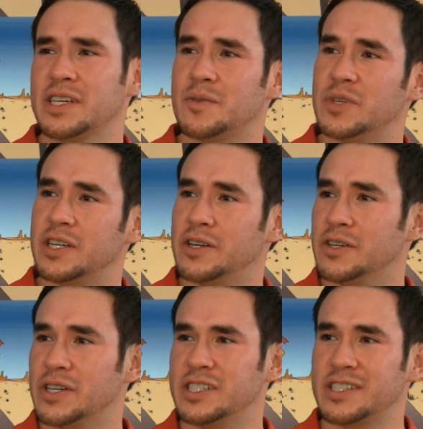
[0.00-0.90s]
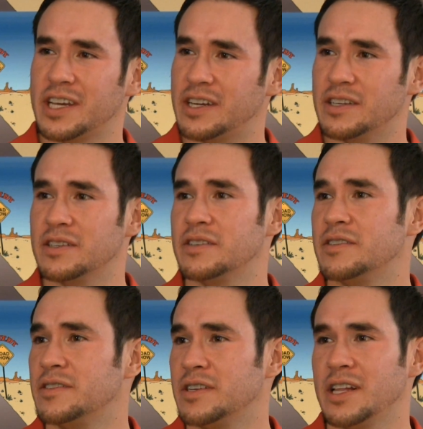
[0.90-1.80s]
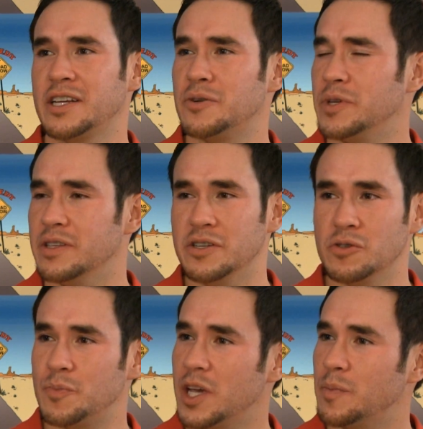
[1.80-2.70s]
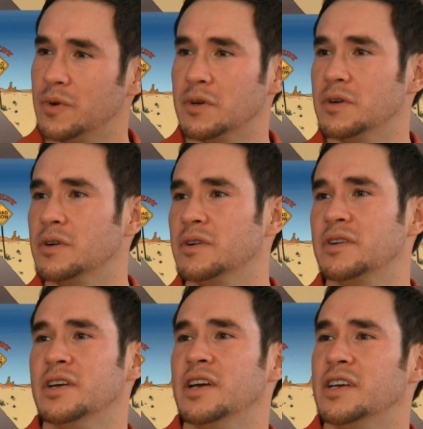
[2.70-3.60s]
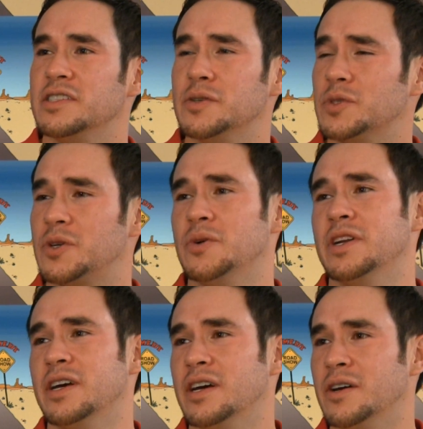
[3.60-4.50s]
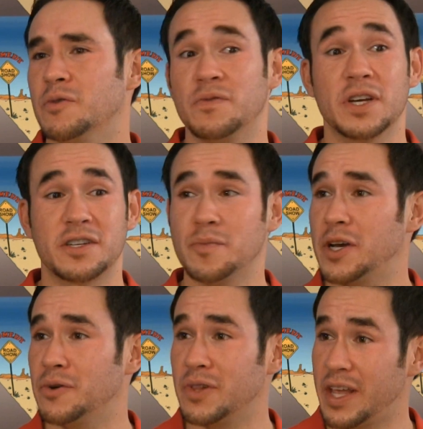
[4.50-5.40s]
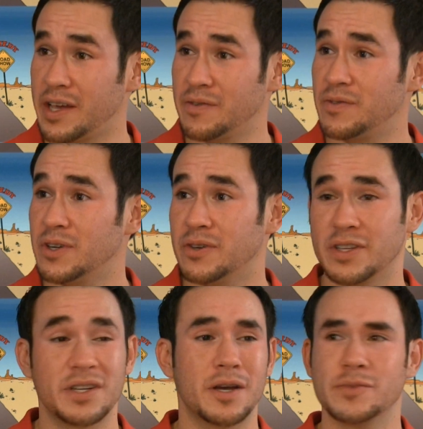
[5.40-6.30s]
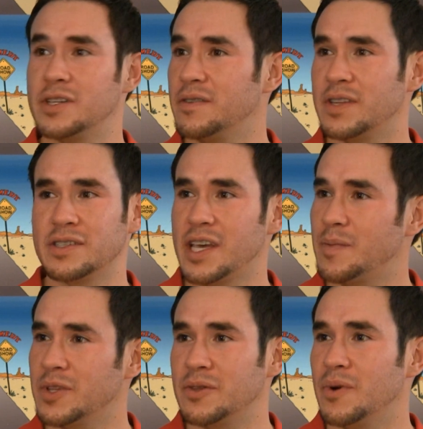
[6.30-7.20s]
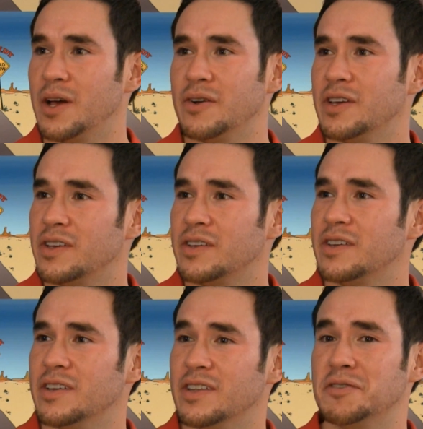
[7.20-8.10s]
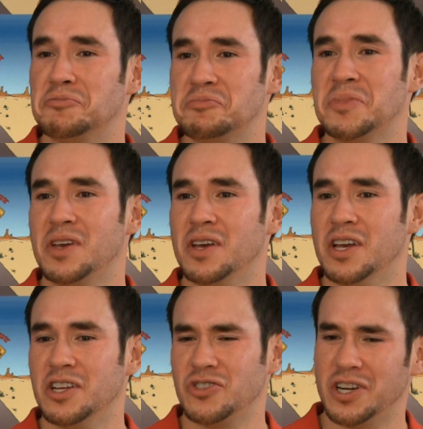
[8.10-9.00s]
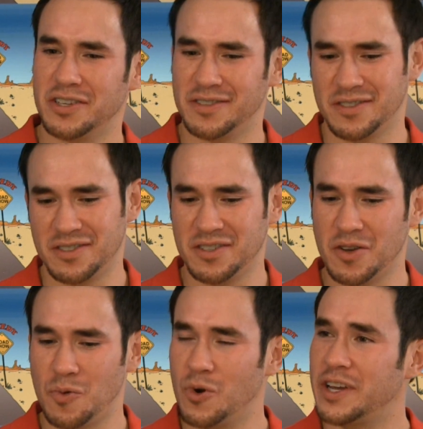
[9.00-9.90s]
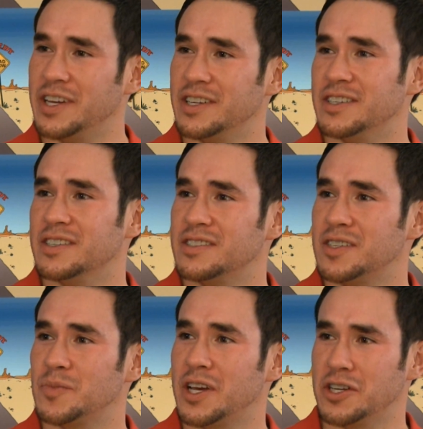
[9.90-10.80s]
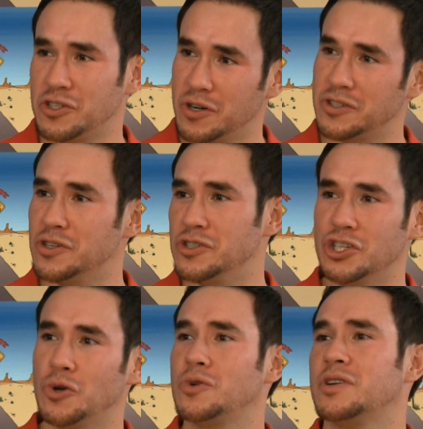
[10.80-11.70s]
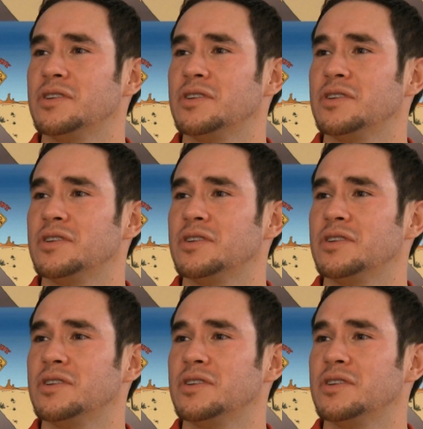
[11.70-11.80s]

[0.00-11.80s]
as like the material, I like to read the newspaper, see what's going on, reflect on my own life, you know, and the dumb stuff that's happened throughout it, and then try to work it into some kind of structured joke.